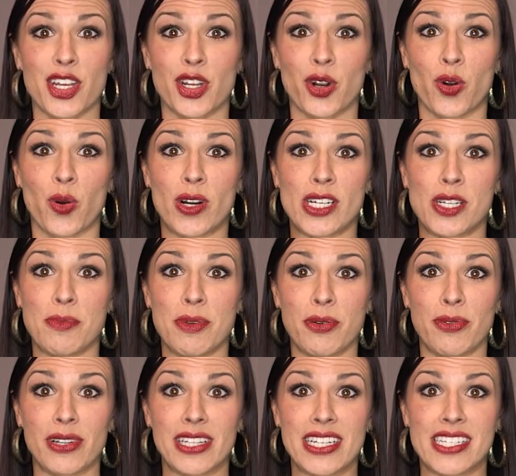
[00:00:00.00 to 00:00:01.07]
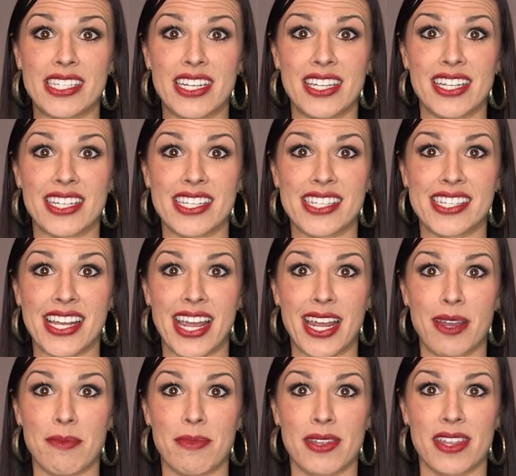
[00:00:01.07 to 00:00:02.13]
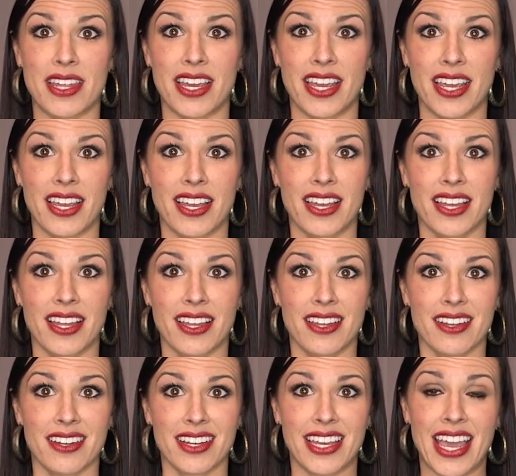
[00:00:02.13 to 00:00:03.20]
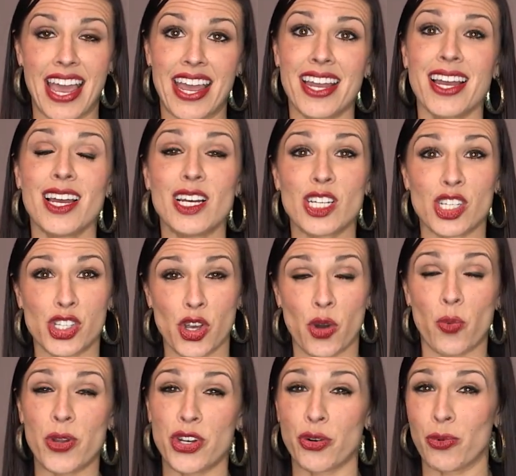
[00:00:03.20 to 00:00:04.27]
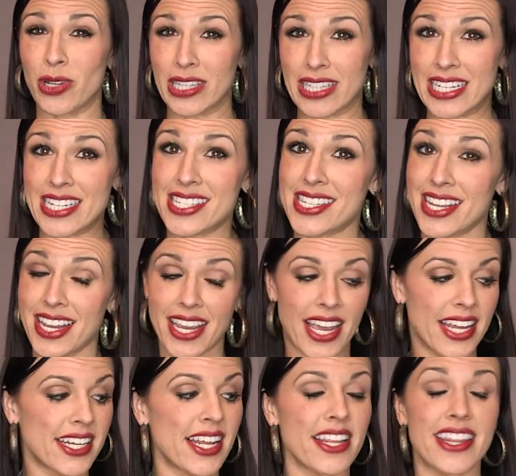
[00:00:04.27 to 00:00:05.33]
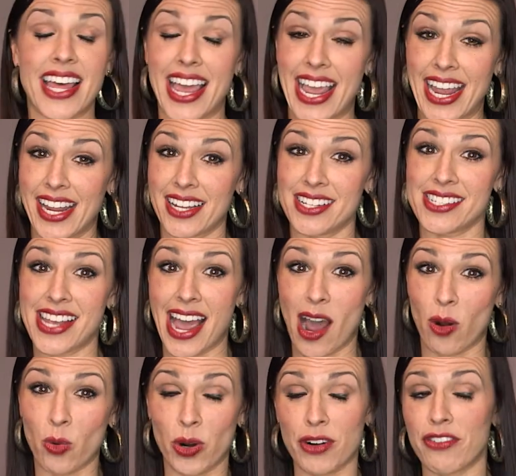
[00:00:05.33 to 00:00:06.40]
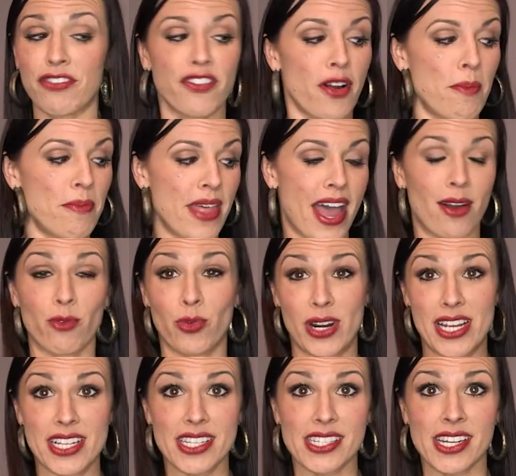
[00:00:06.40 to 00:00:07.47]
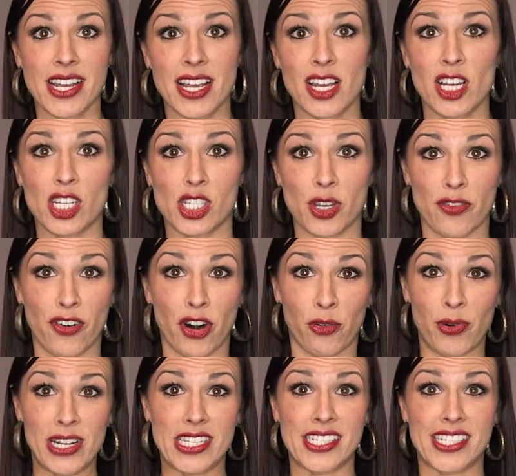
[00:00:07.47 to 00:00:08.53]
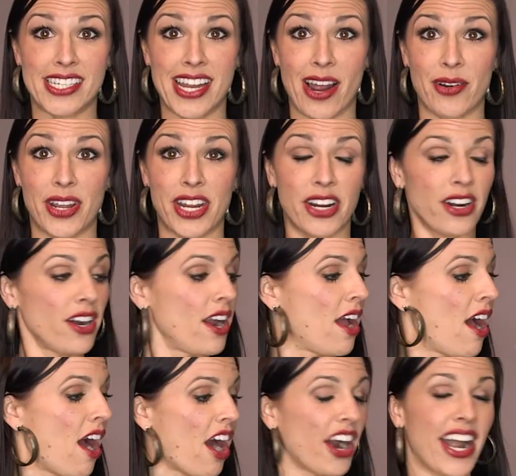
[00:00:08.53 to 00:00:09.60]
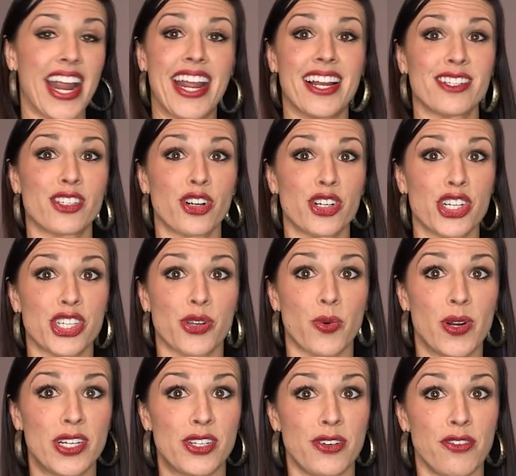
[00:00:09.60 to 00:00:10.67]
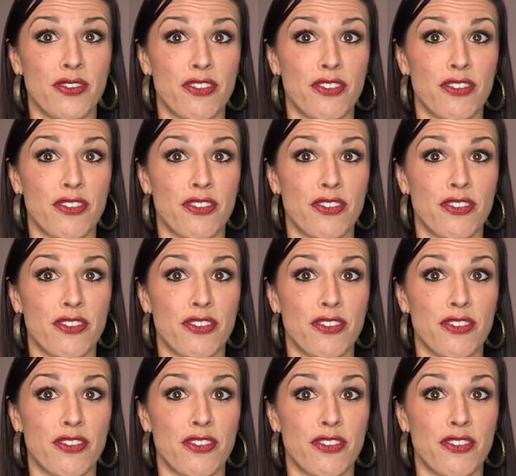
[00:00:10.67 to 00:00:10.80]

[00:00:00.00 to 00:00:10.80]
you're going to be releasing the same thing. Okay, so when you're releasing it, the hands outward from that wrist. So if our wrist's down here, our hands are just going to